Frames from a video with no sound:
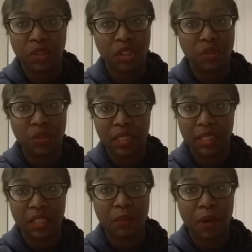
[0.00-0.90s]
to go to
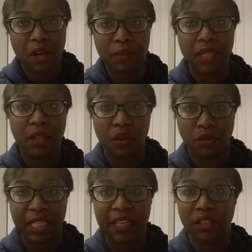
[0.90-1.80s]
another compartment
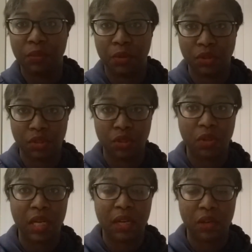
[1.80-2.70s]
on that. You're supposed to do
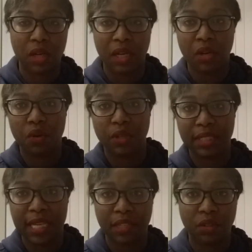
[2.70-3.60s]
a, a
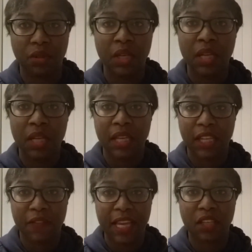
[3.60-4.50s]
horizontal
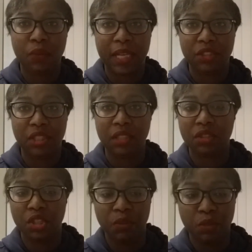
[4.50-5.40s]
evacuation.
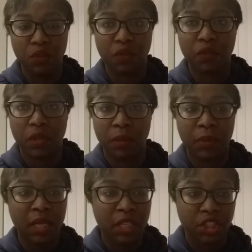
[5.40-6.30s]
So you move them
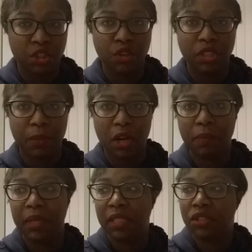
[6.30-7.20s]
from your
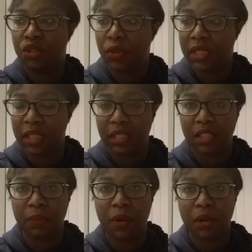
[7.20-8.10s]
department to
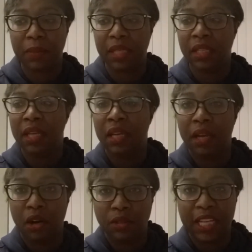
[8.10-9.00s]
another department
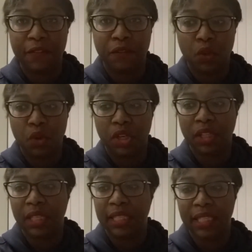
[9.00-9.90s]
on that
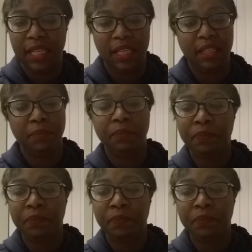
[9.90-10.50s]
floor. And then